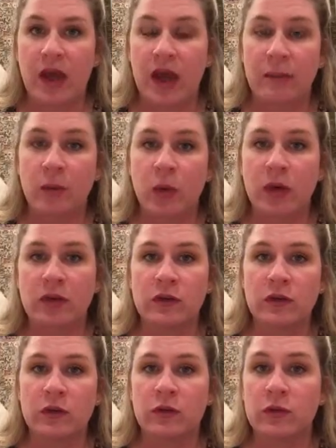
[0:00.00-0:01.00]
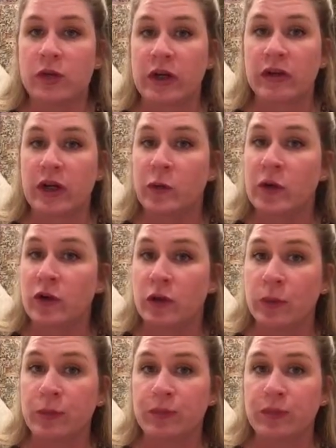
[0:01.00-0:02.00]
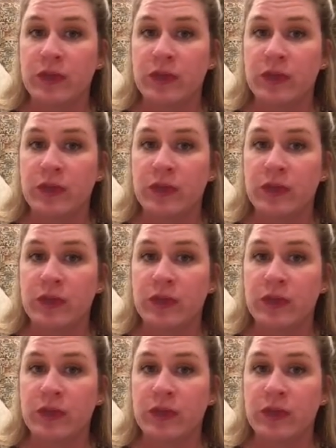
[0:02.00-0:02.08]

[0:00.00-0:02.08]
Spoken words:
I'm going to subtract her age by 2.